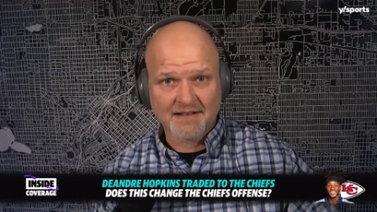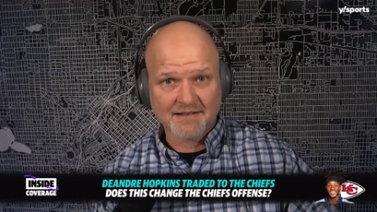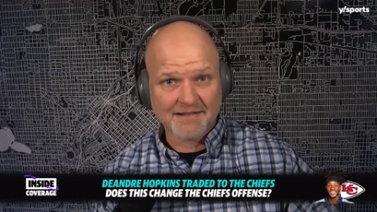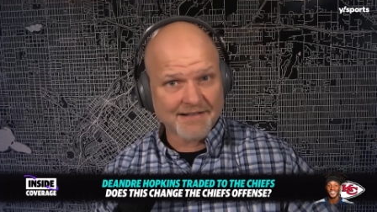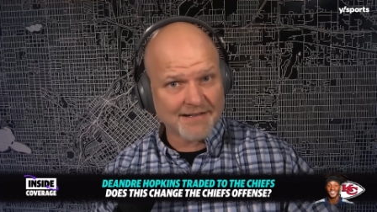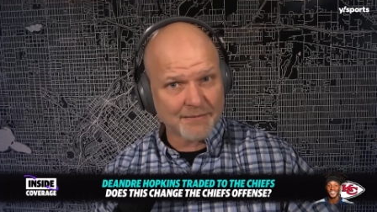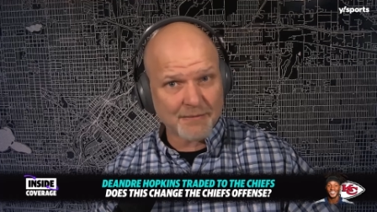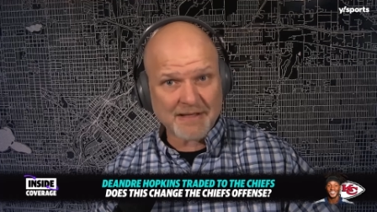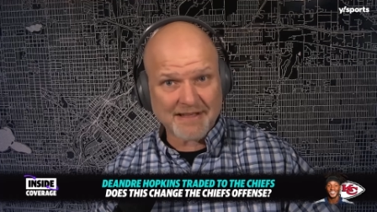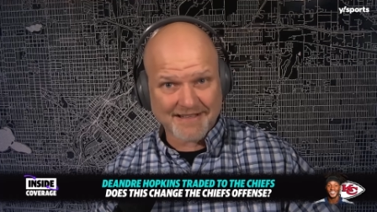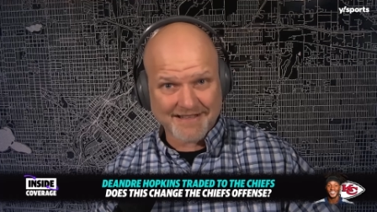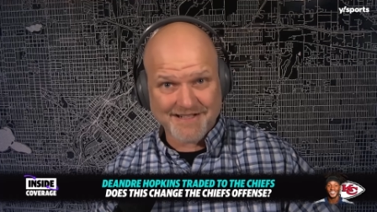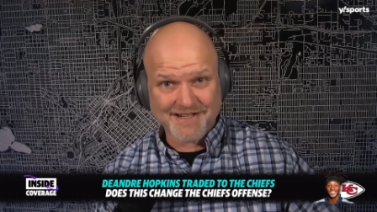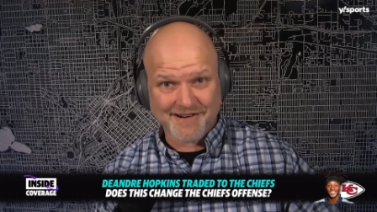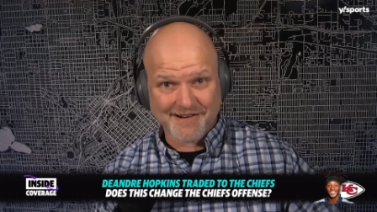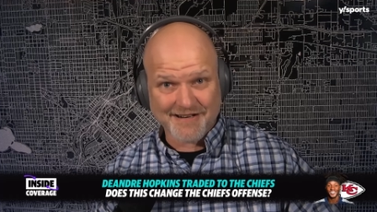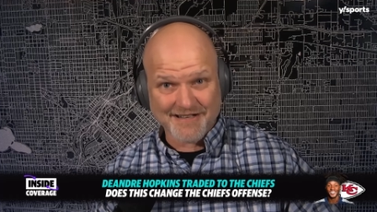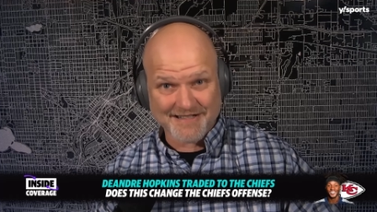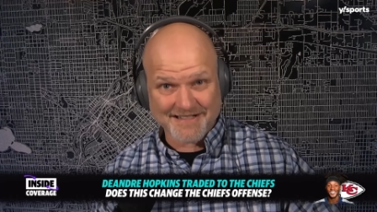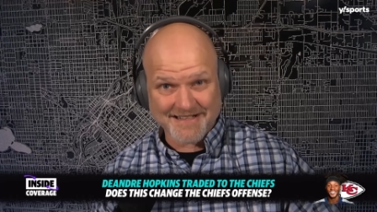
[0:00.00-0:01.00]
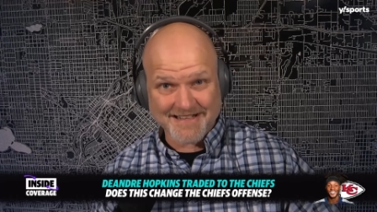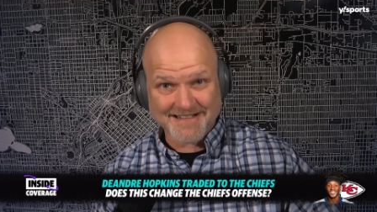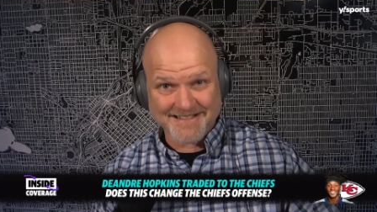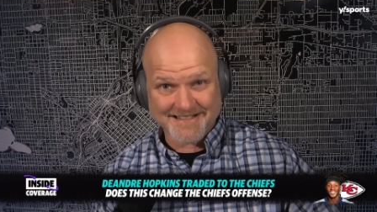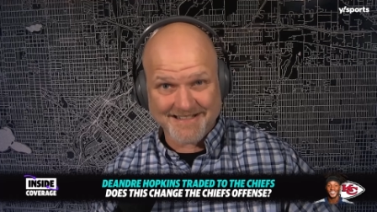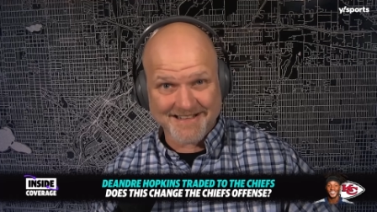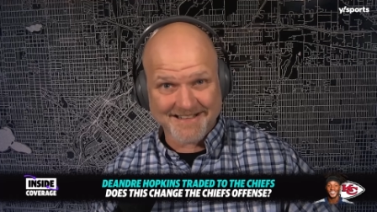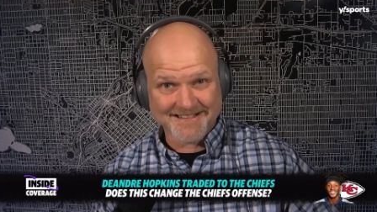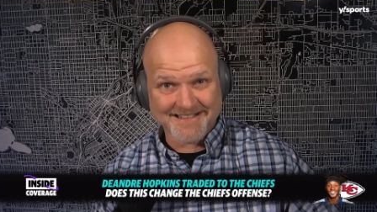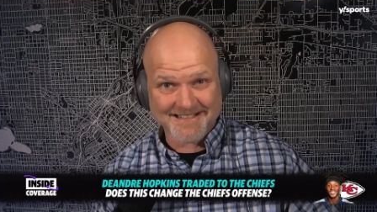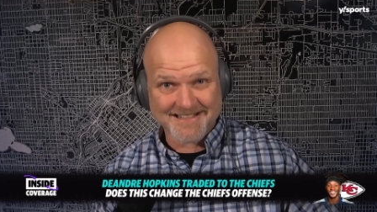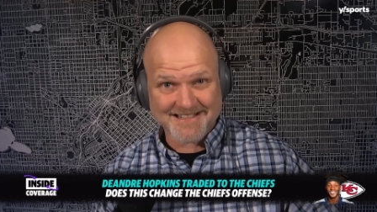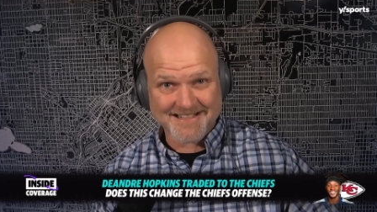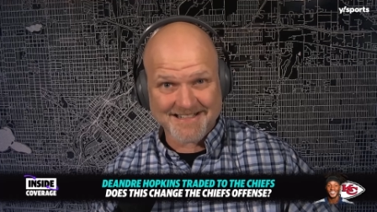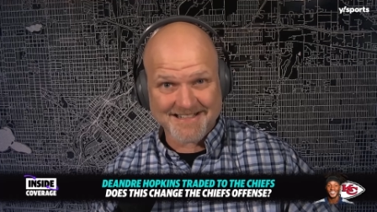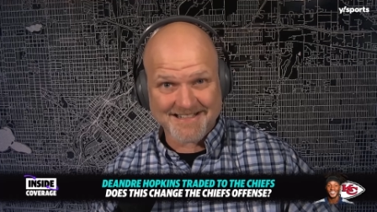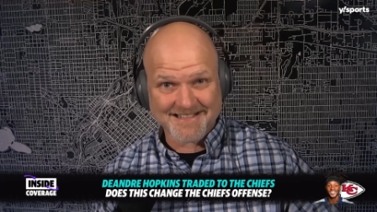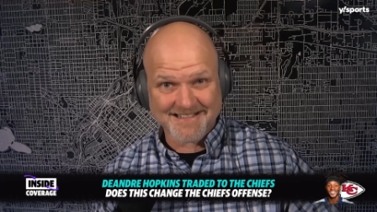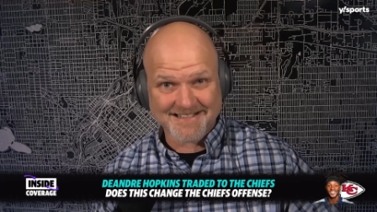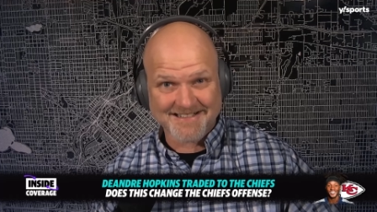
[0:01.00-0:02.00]
Look at what L'Jarius Sneed has done this
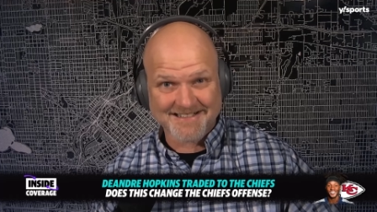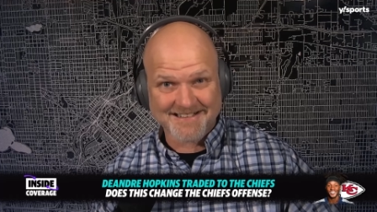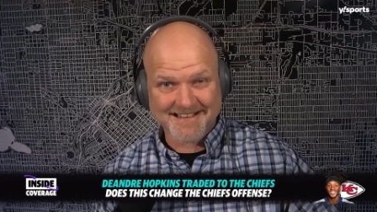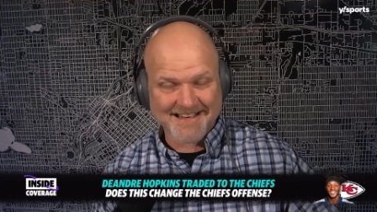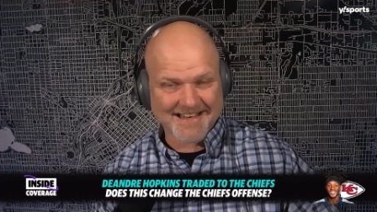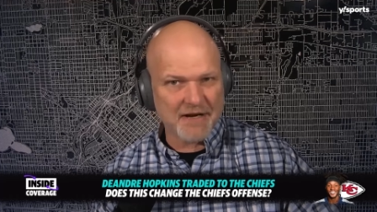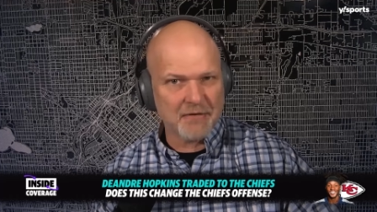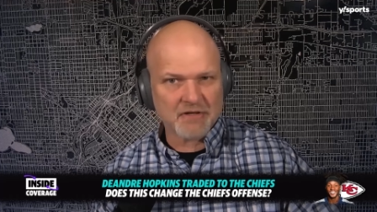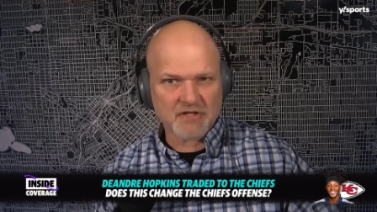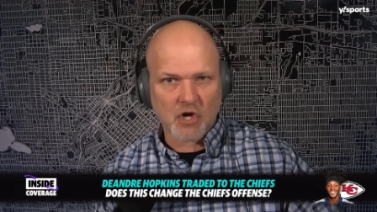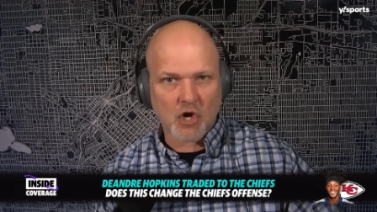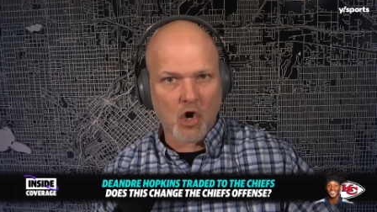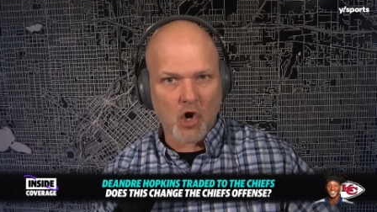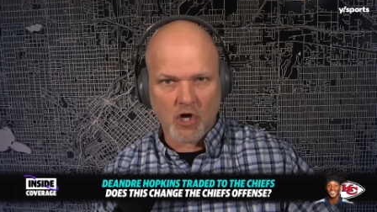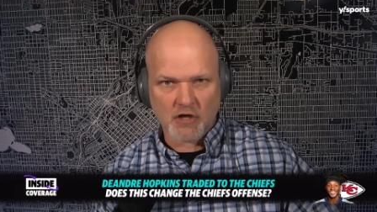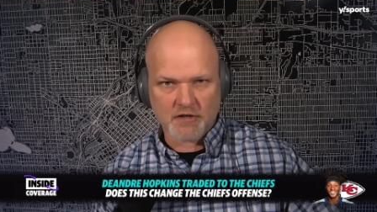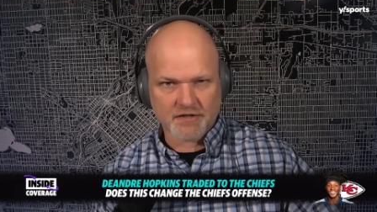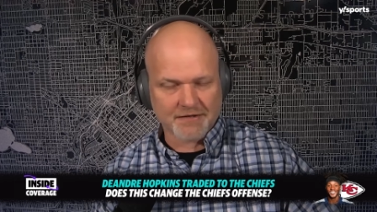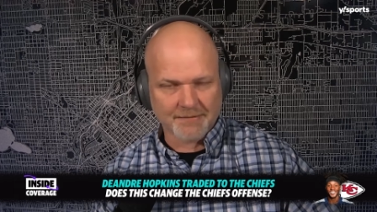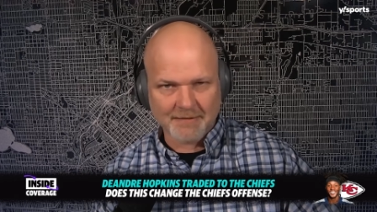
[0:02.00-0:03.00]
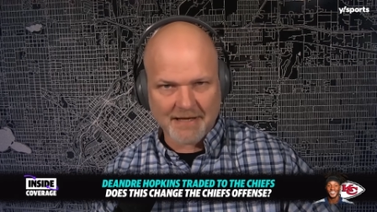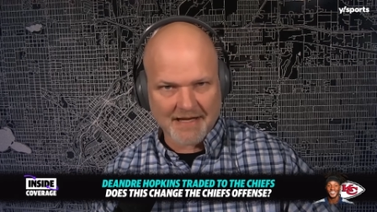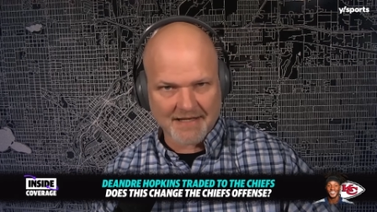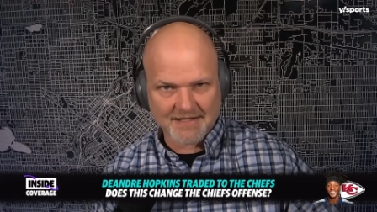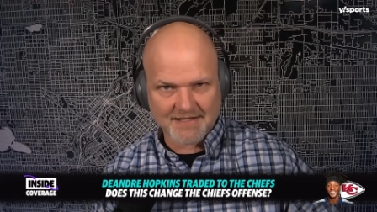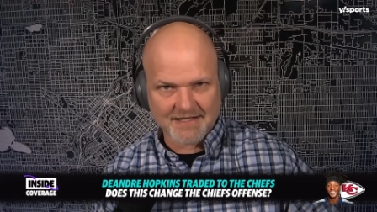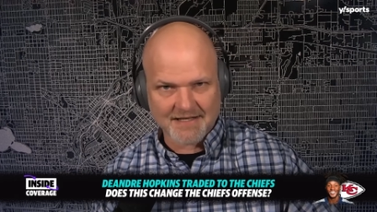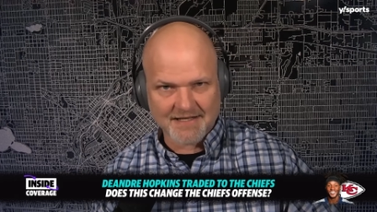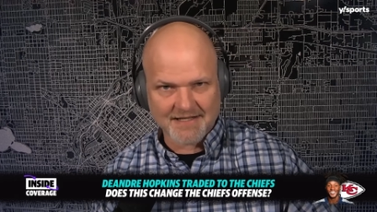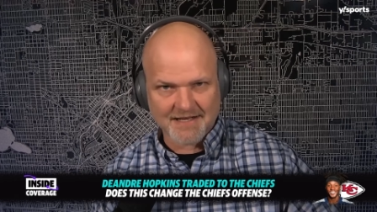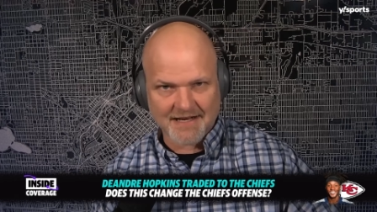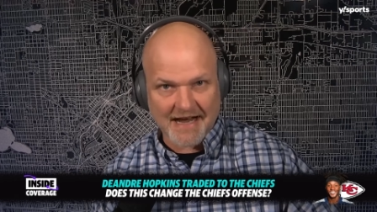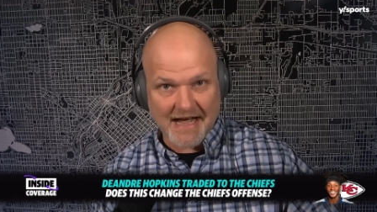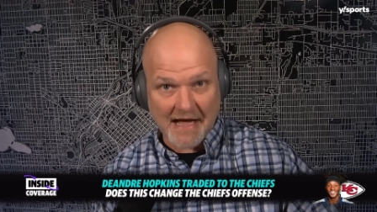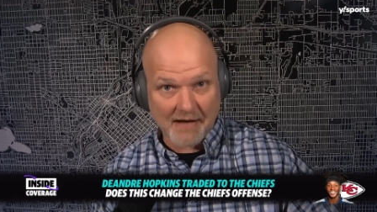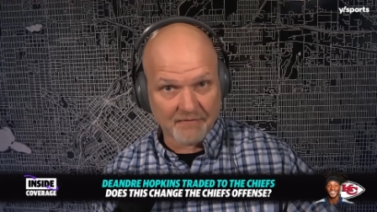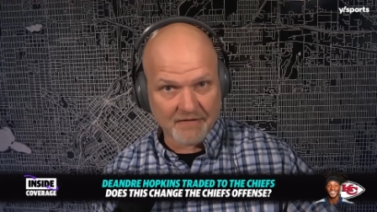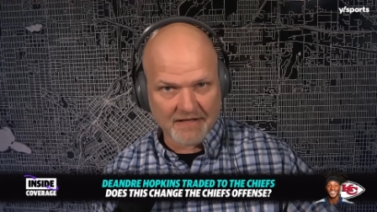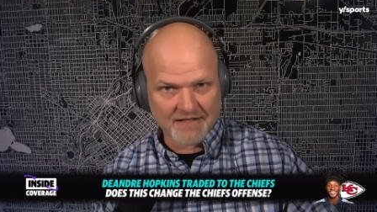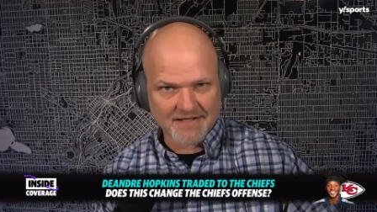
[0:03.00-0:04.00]
season. Like, he was awesome last season,
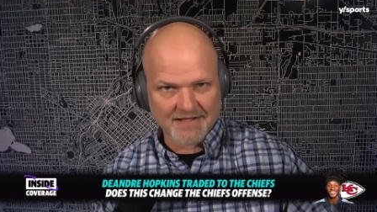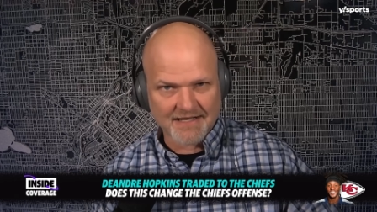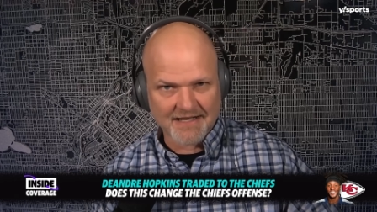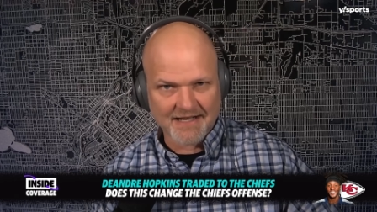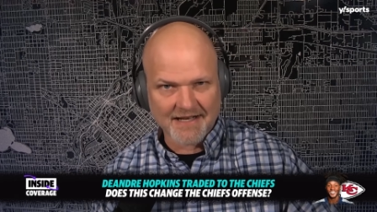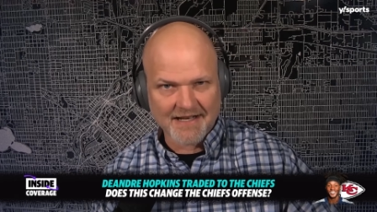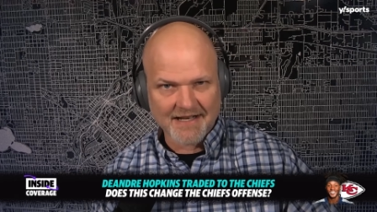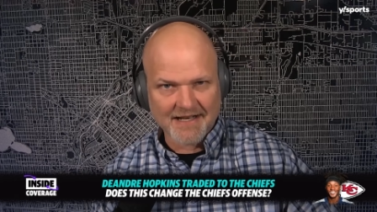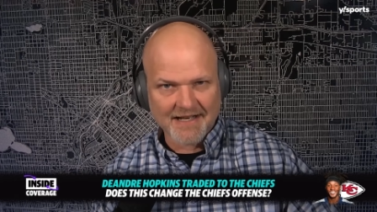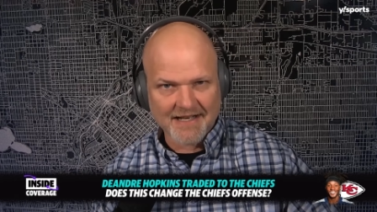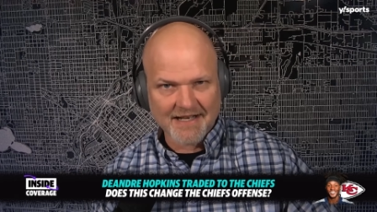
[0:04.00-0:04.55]
obviously.